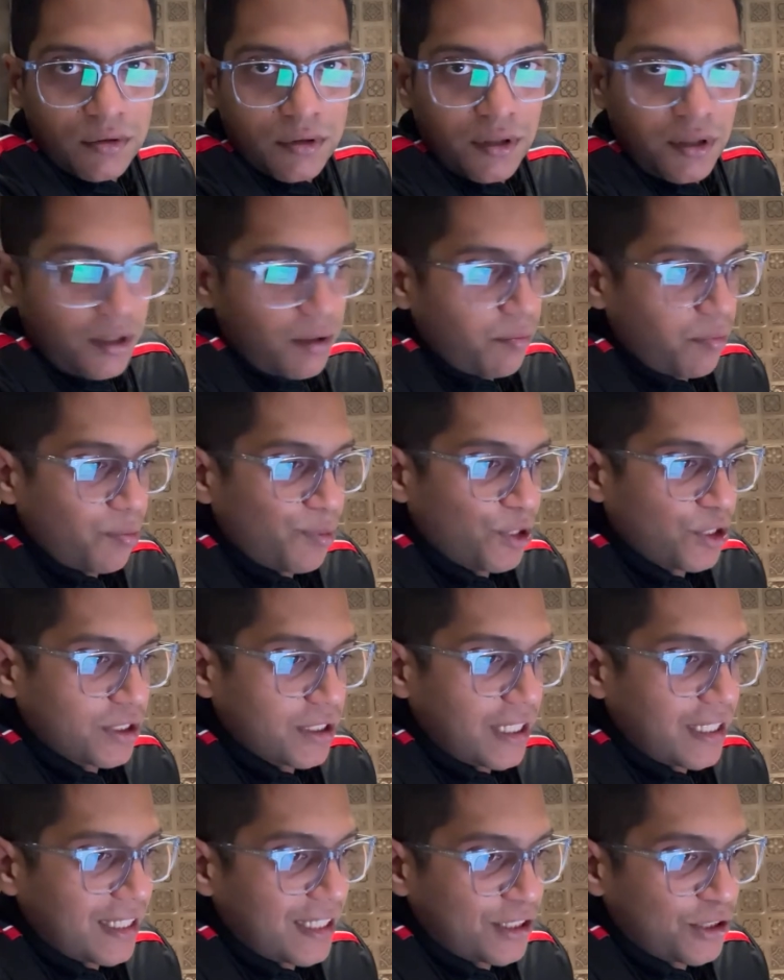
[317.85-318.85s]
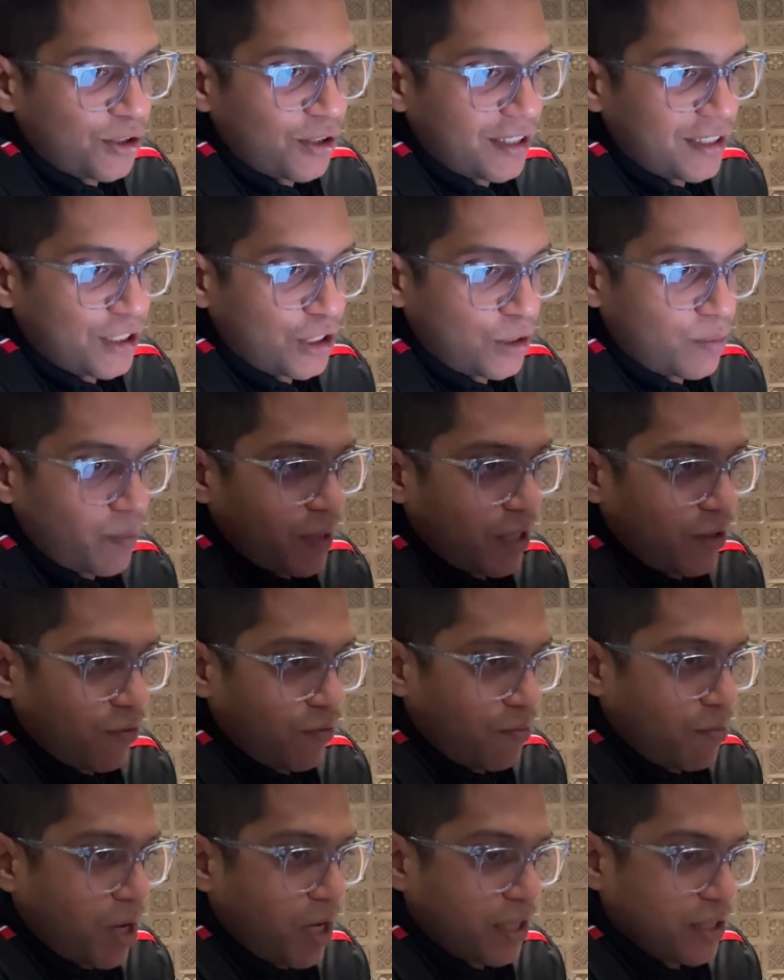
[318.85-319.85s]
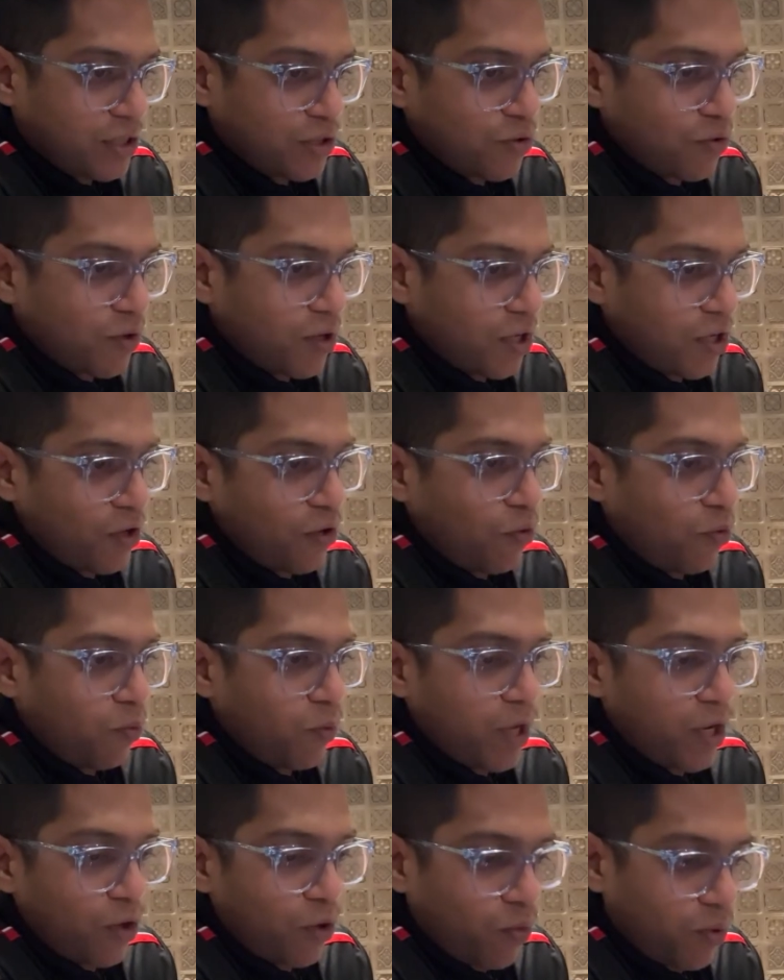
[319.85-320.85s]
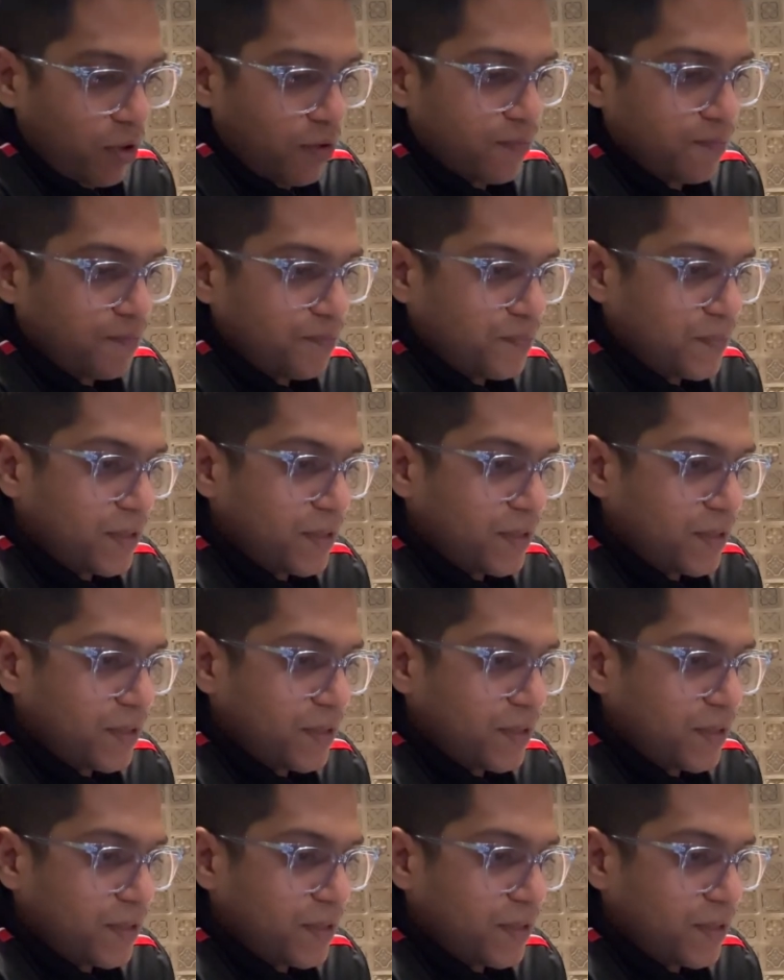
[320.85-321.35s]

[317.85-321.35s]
Trump, because that's going to just make markets go out way lower.